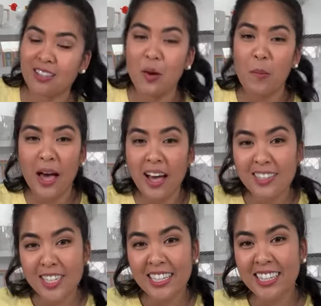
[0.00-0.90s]
So
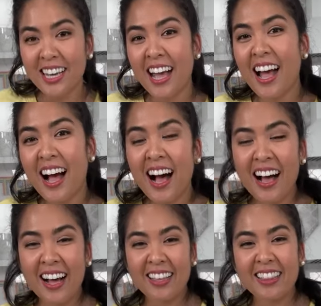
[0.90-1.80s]
imagine
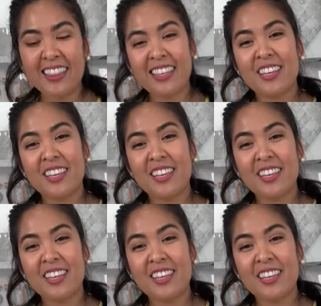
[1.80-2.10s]
the